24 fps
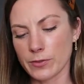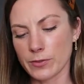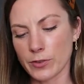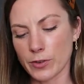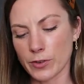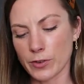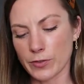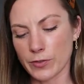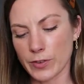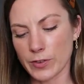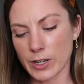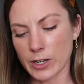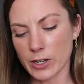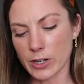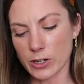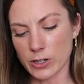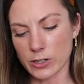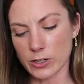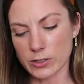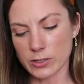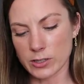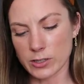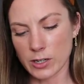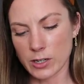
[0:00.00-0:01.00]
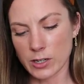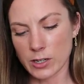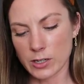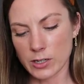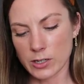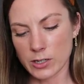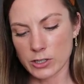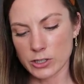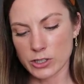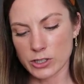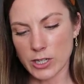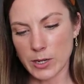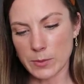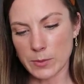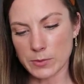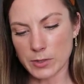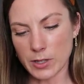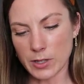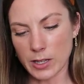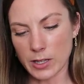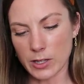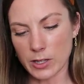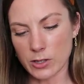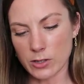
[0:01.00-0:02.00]
for fingers
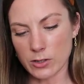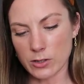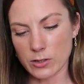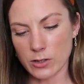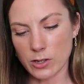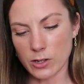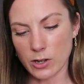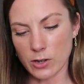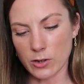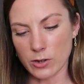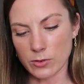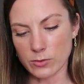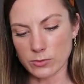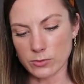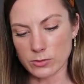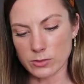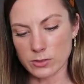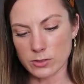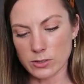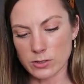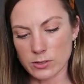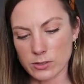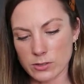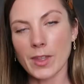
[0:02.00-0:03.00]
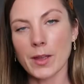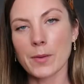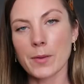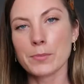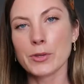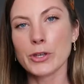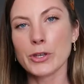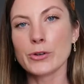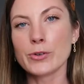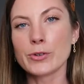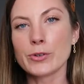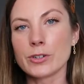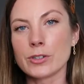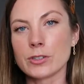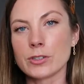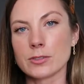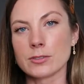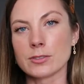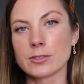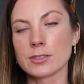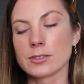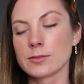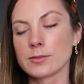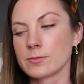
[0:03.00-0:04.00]
shaped like cones.
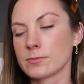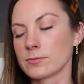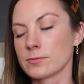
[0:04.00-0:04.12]
Bugles!